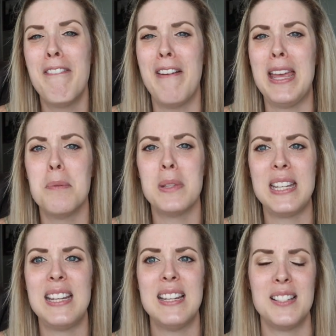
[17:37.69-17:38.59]

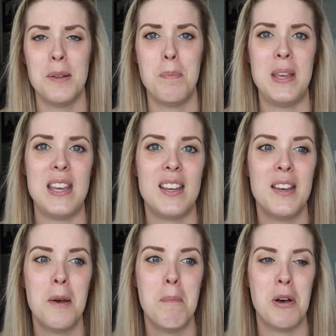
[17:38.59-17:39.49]
family is a big
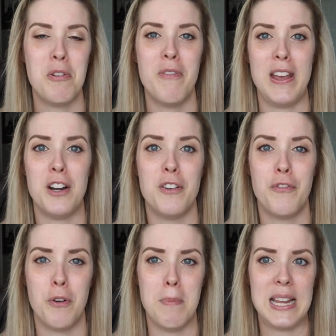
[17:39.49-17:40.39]
motivator
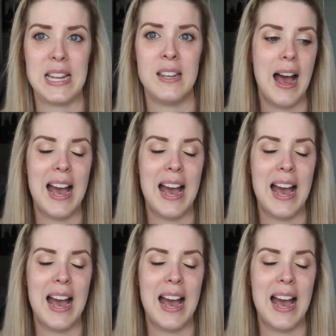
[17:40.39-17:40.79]
for me.